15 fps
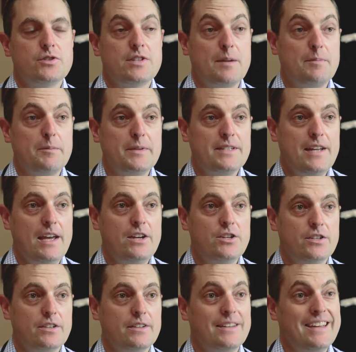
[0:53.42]

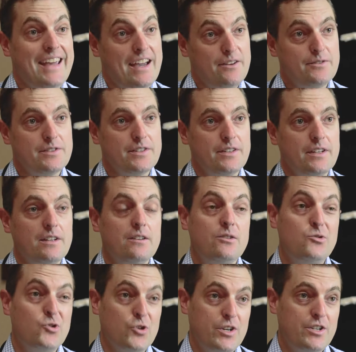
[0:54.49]
supplementation, counseling,
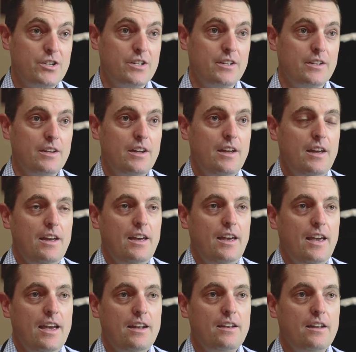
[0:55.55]
nutrition.
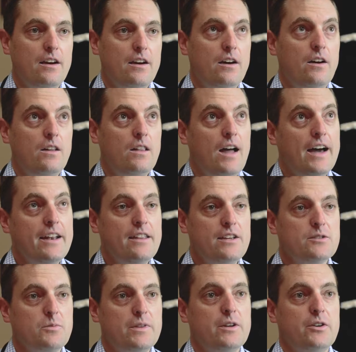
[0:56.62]
And a lot of
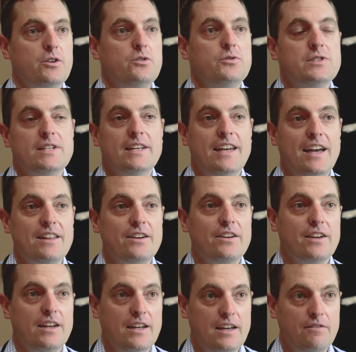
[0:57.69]
these, when they're used together,
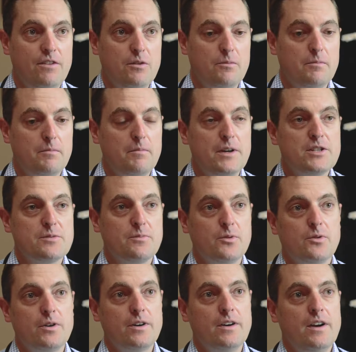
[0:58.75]
can give you much
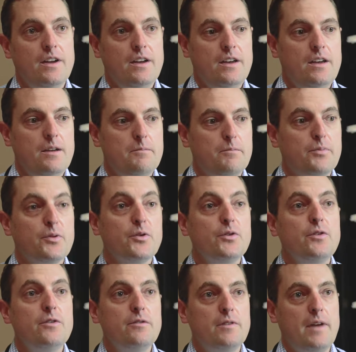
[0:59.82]
more
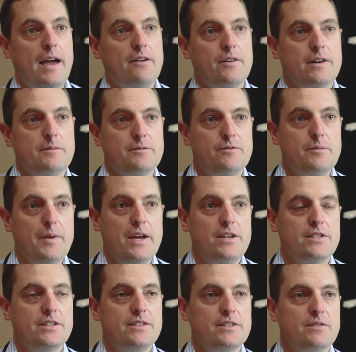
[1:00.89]
improved outcomes for
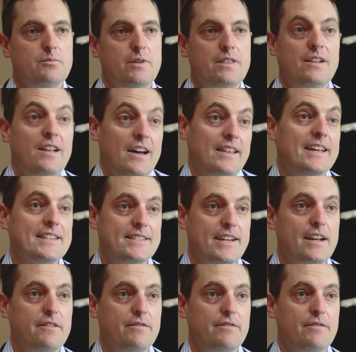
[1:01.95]
patients with a lot less side